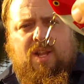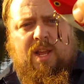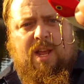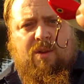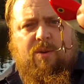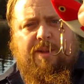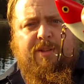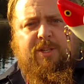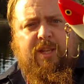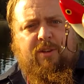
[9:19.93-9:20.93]
I
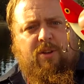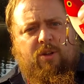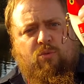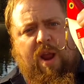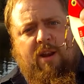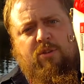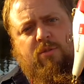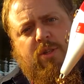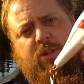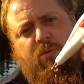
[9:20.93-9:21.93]
think they're called
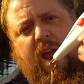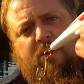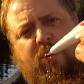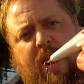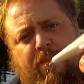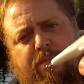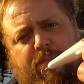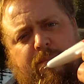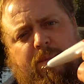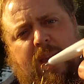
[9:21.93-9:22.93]
just a rattle trap.
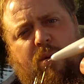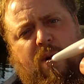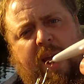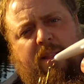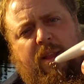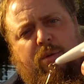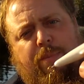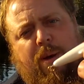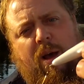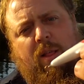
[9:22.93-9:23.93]
Yeah, Rattlin'
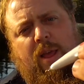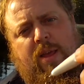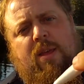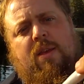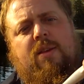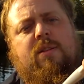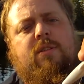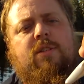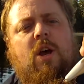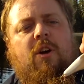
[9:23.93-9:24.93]
Rapala.
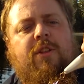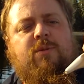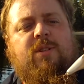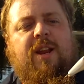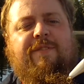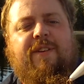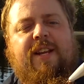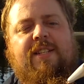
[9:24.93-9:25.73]
So this one's kind of funny.